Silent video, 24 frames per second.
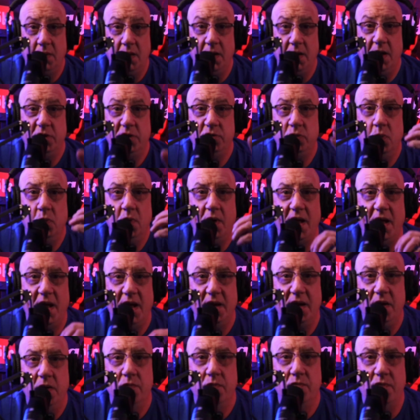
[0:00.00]
It's what
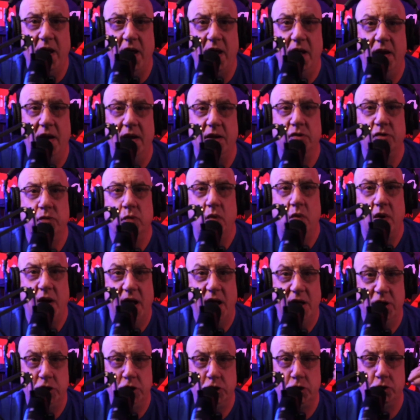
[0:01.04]
I read, it's what
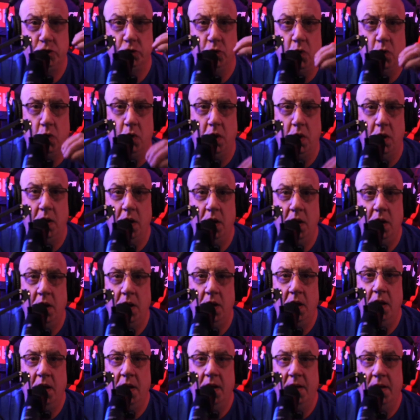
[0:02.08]
I saw,
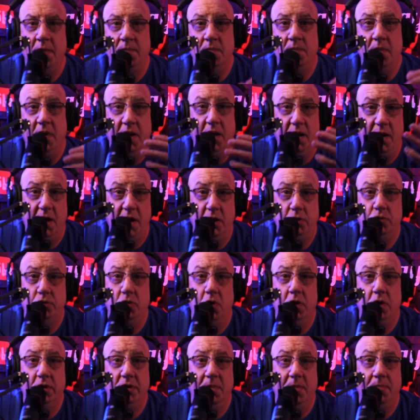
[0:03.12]
and I
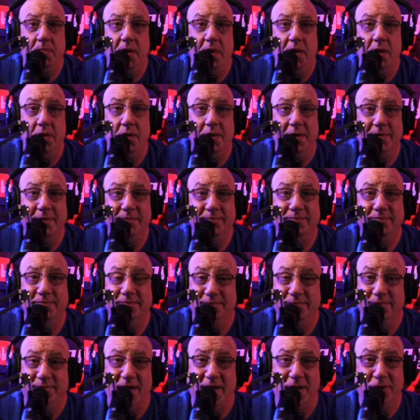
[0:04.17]
talked about it.
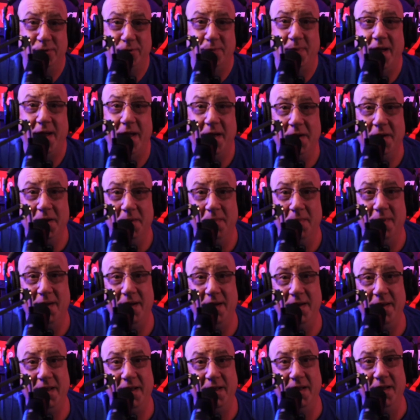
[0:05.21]
That's why I come
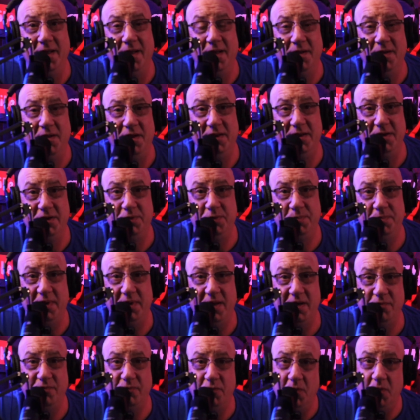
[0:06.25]
on here in this
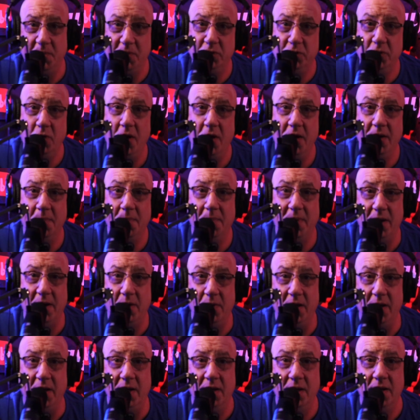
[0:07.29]
platform and talk
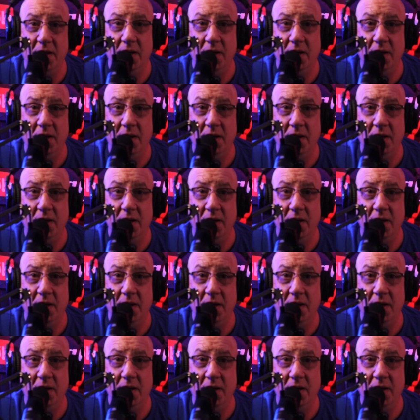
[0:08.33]
about it.